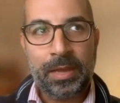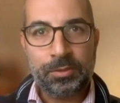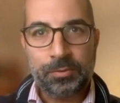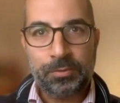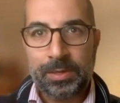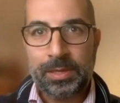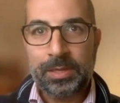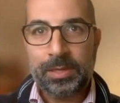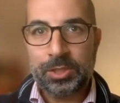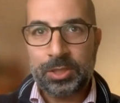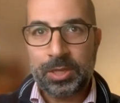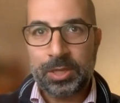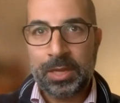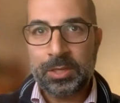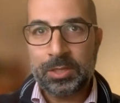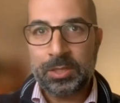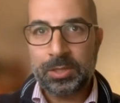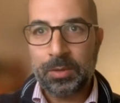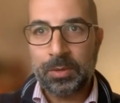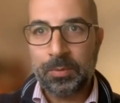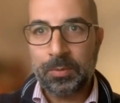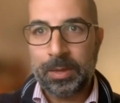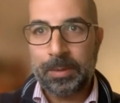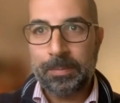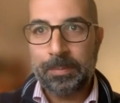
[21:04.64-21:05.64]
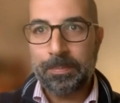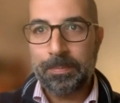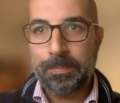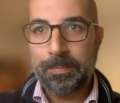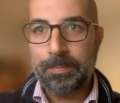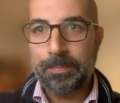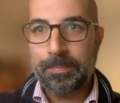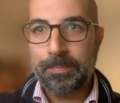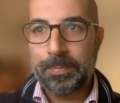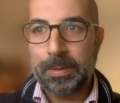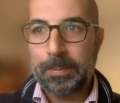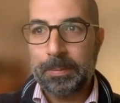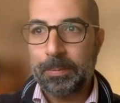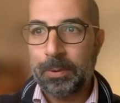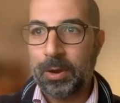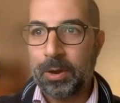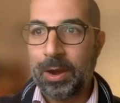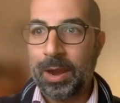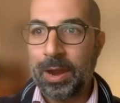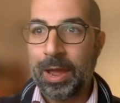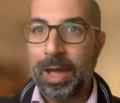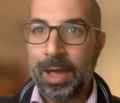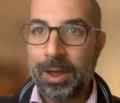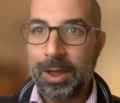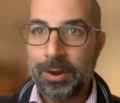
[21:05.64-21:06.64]
really changed the way people are
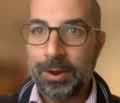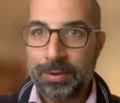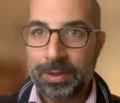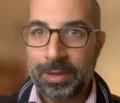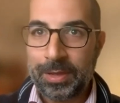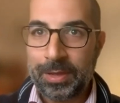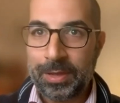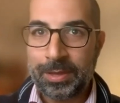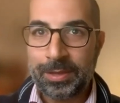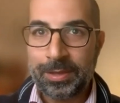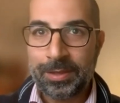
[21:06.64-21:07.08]
hiring.